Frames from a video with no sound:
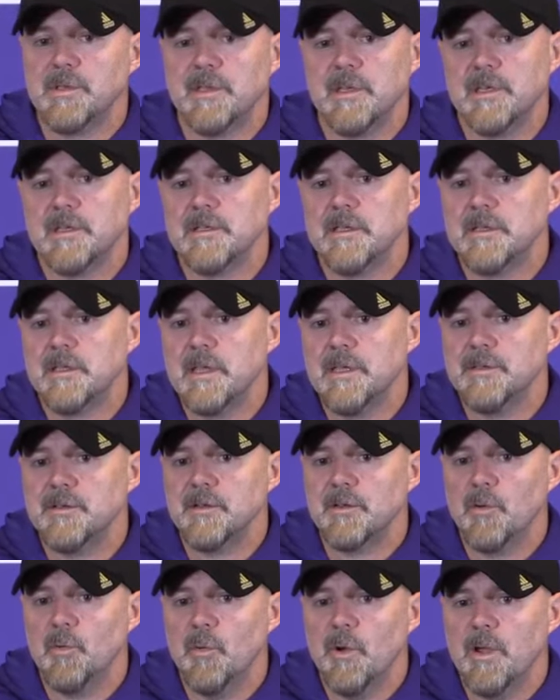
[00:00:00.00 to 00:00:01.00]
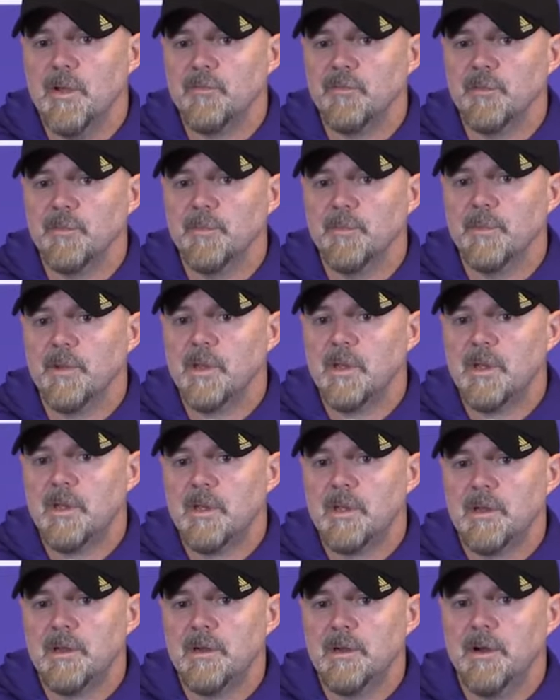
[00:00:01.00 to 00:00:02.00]
things that they took away from
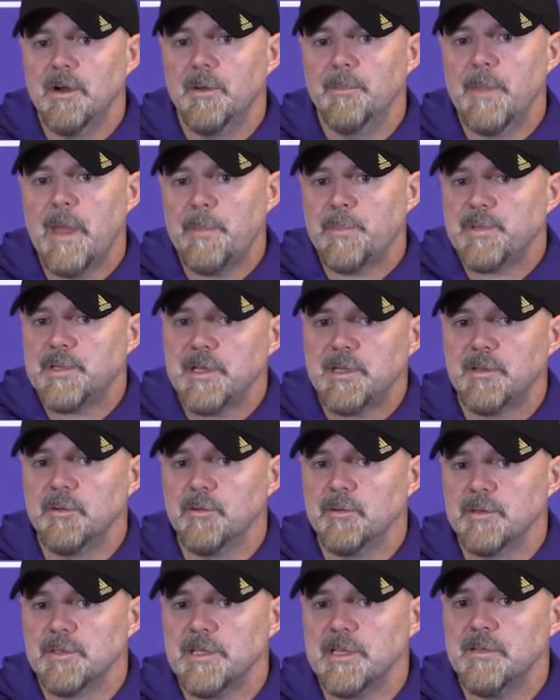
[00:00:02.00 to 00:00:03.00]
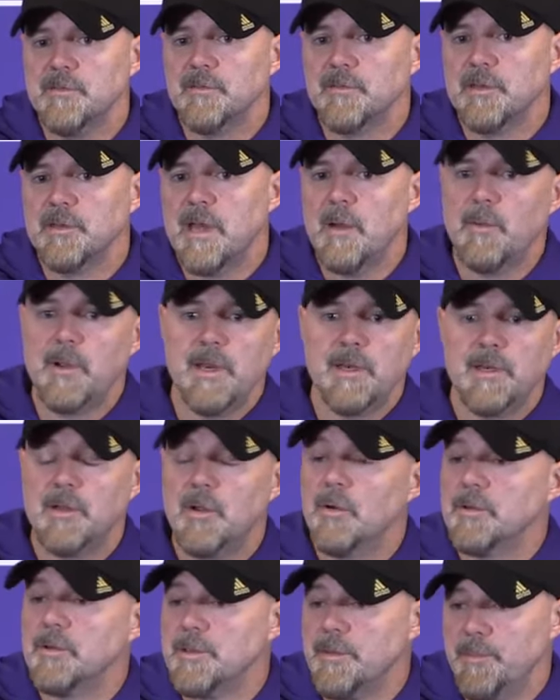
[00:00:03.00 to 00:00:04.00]
that particular receiver that we had to
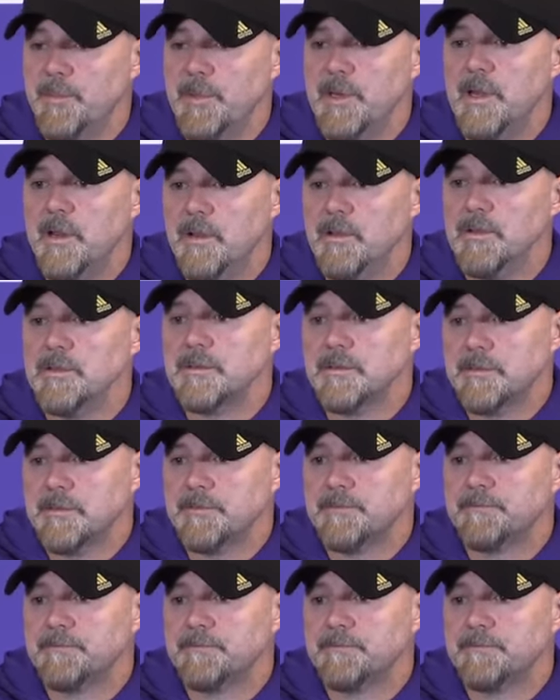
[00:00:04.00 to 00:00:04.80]
go to somebody else.